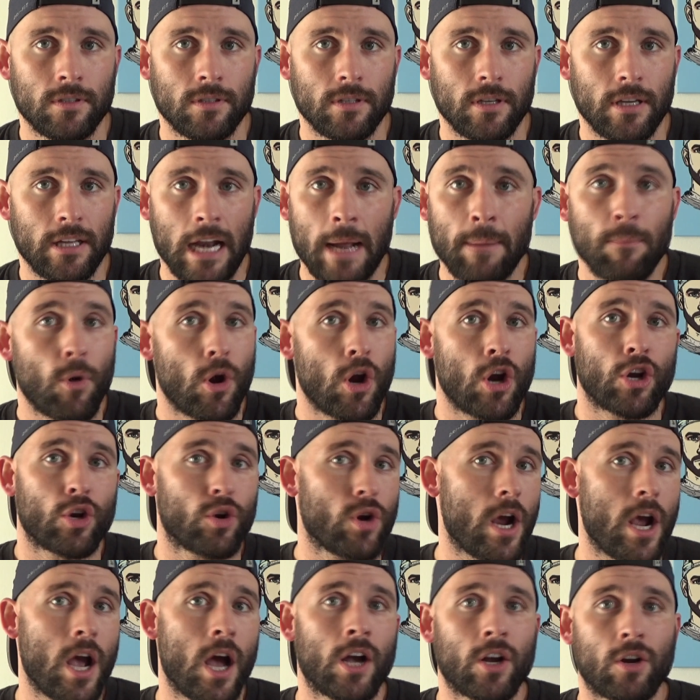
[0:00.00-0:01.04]
And I'm wearing
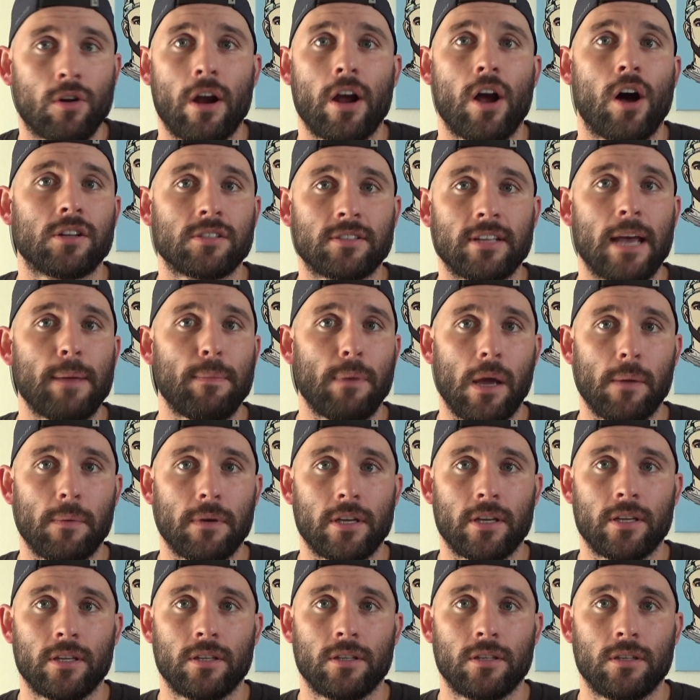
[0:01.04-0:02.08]
gray on gray all day,
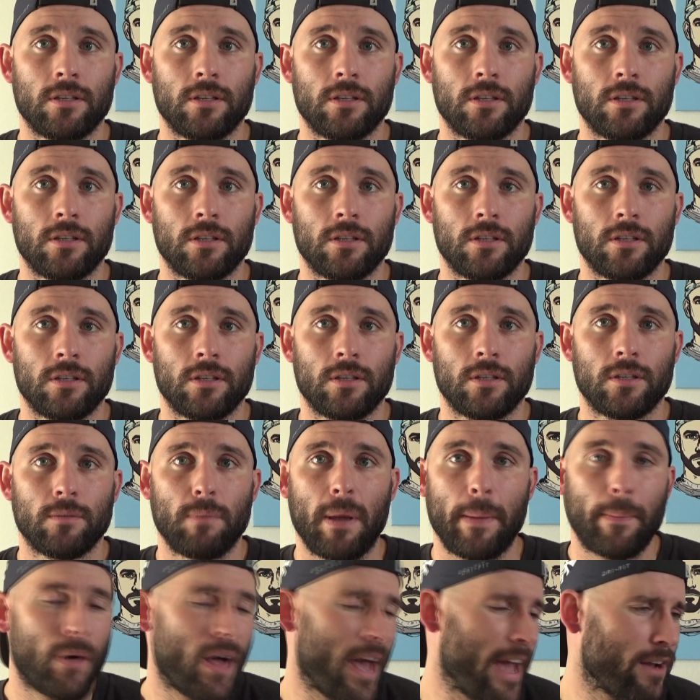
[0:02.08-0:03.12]
baby.
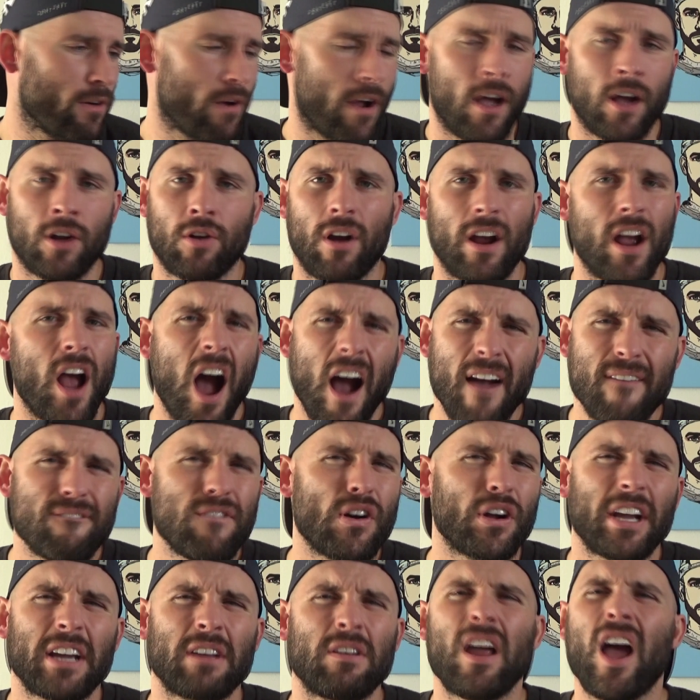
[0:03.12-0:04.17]
People hate gray on gray.
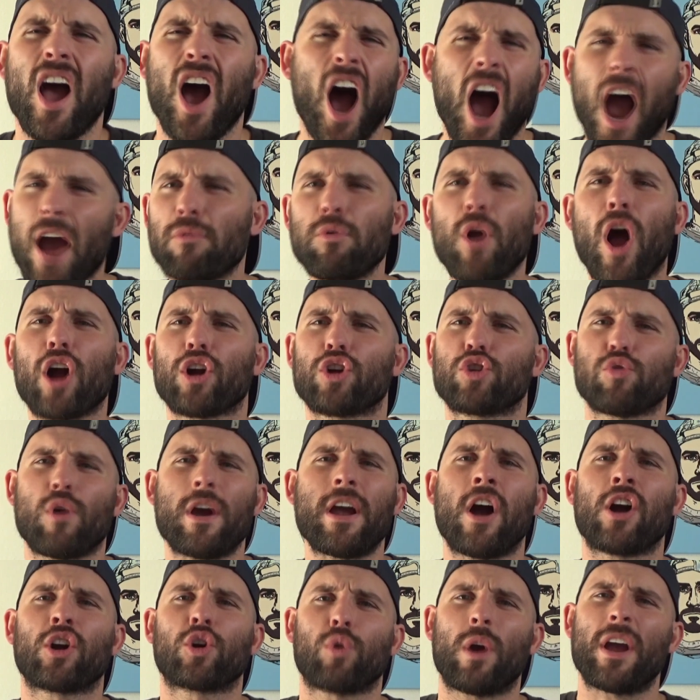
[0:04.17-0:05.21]
I rock gray
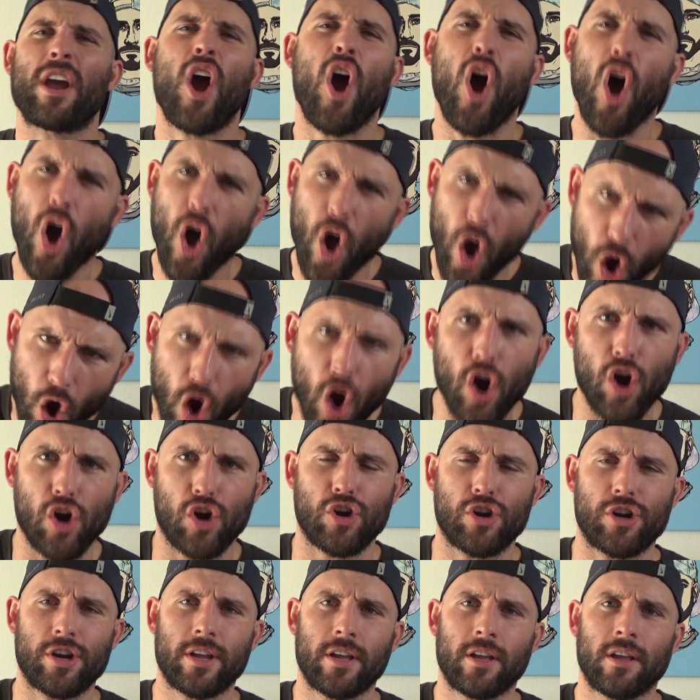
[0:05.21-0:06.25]
on gray
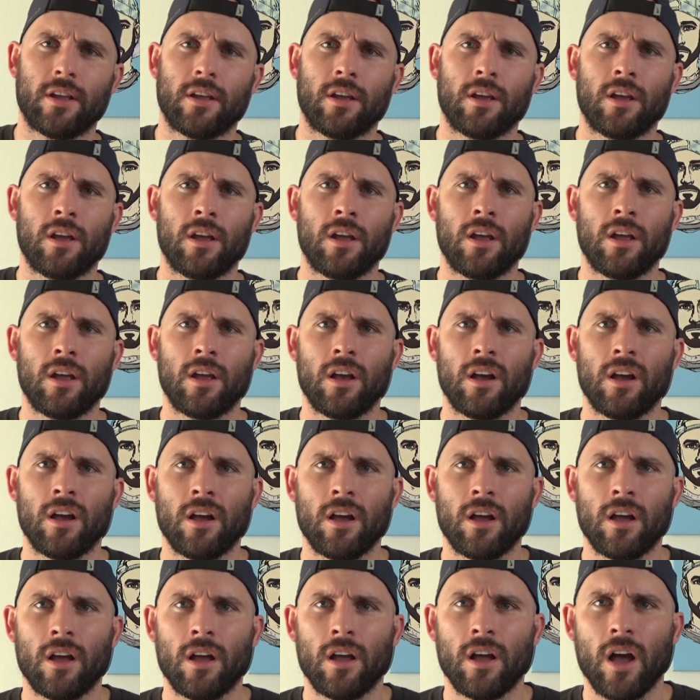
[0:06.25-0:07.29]
hard.
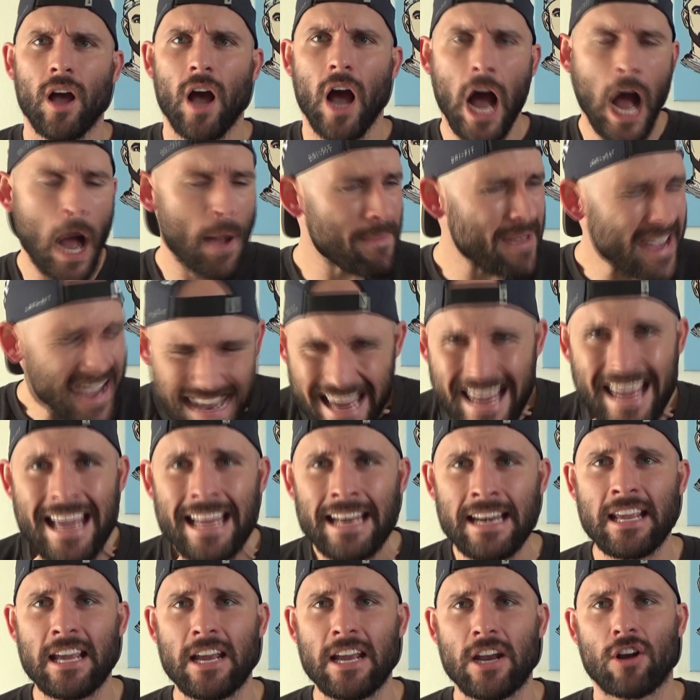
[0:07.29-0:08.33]
I'm in
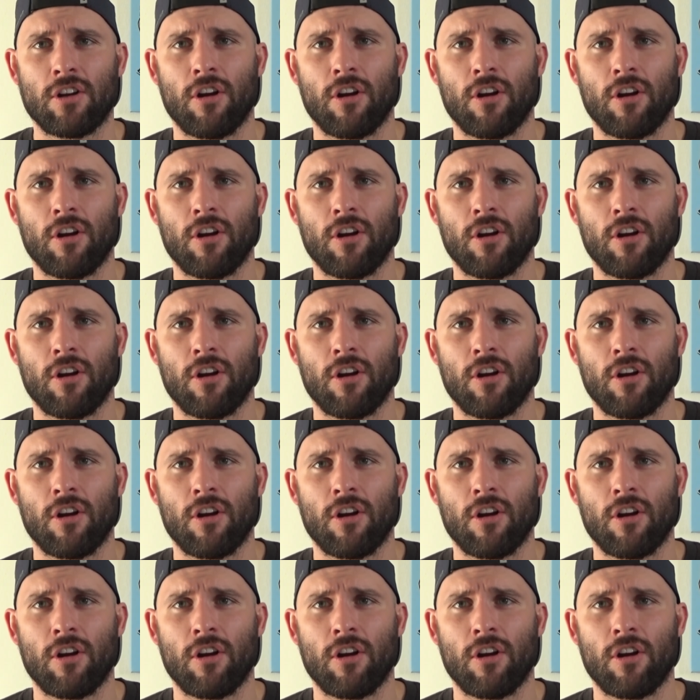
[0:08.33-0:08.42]
here